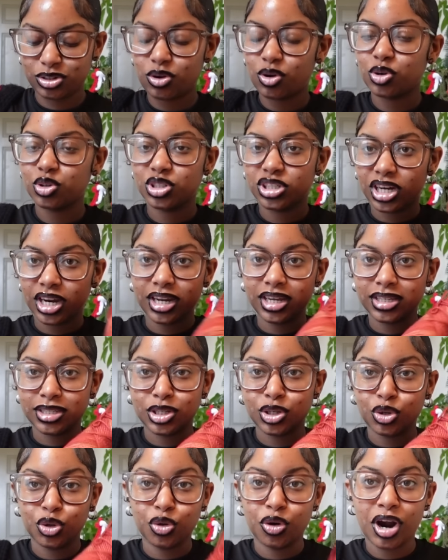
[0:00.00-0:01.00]
crochet
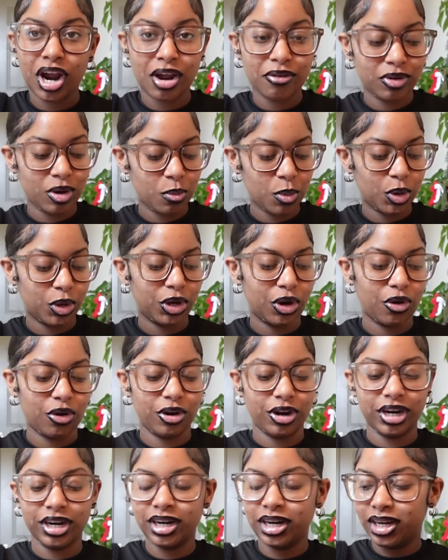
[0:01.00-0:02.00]
until you don't have no more
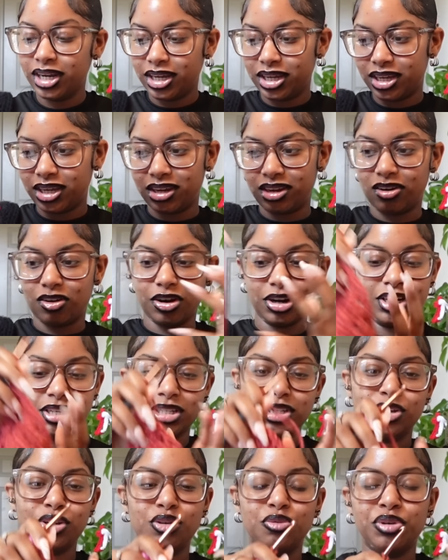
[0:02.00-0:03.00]
yarn, or
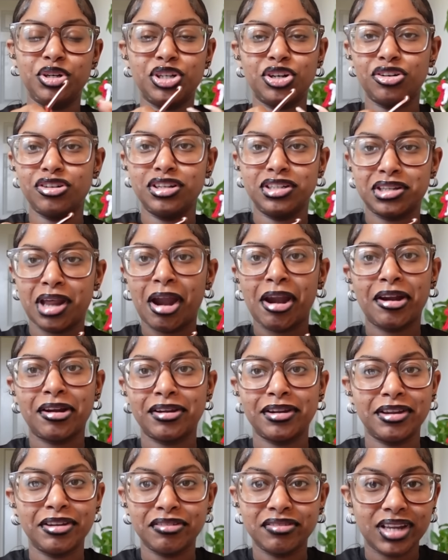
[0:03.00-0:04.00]
until you reach your desired
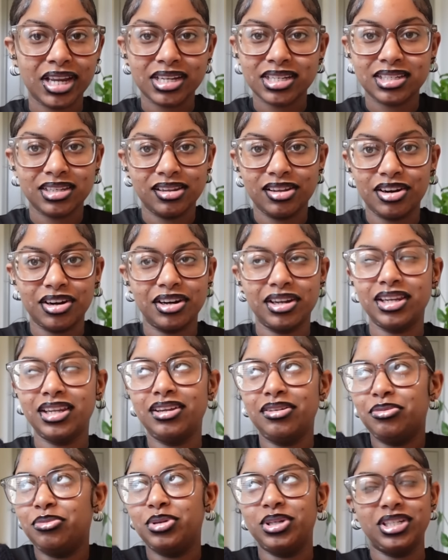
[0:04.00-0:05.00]
length. That's
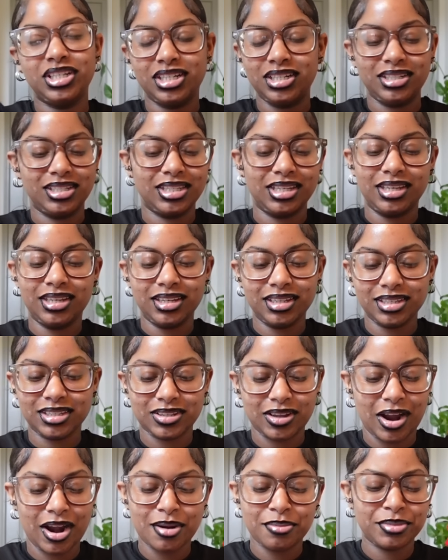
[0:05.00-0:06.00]
literally what she said.
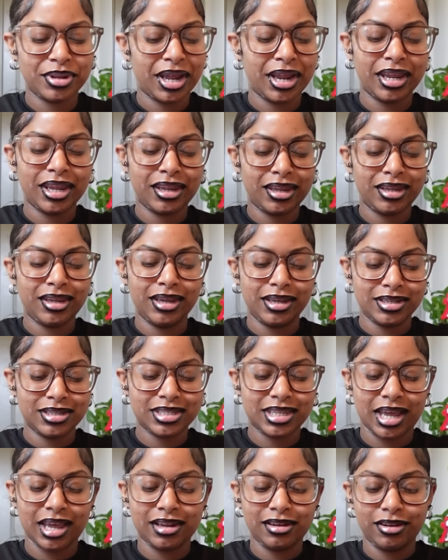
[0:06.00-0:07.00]
So I'm like, yes,
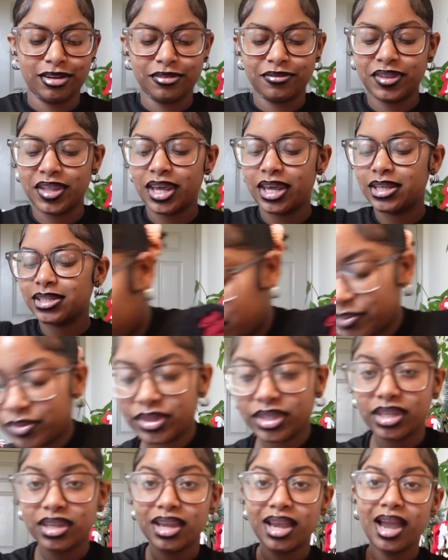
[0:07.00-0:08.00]
I love that.
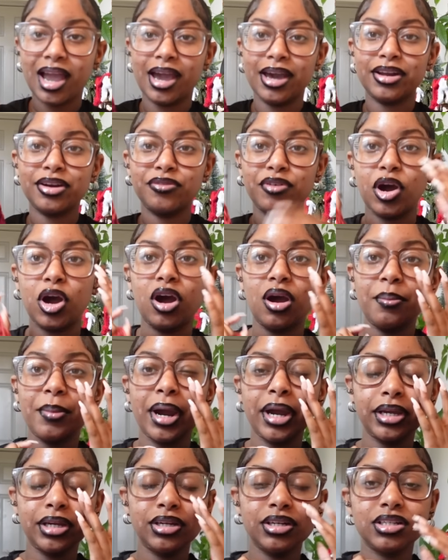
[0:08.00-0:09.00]
Out of all
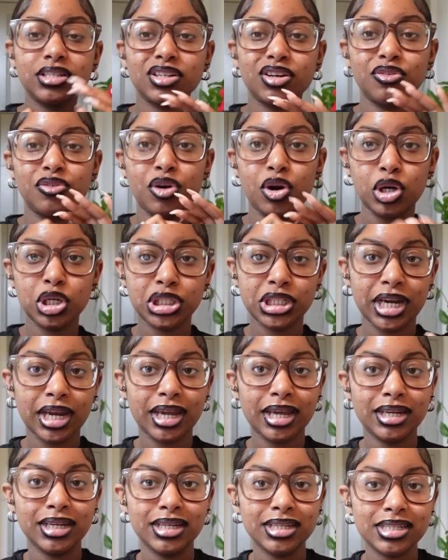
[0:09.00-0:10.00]
my years of
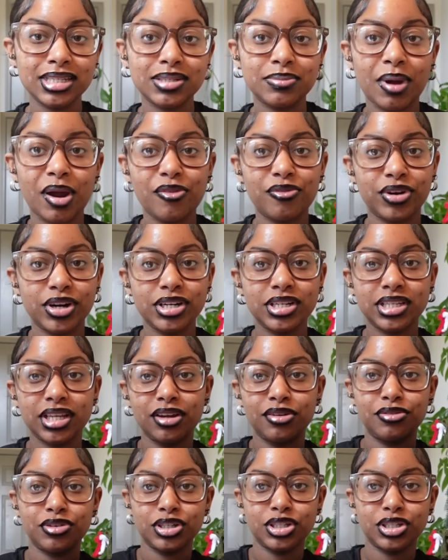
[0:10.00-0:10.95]
crocheting, this is my first ever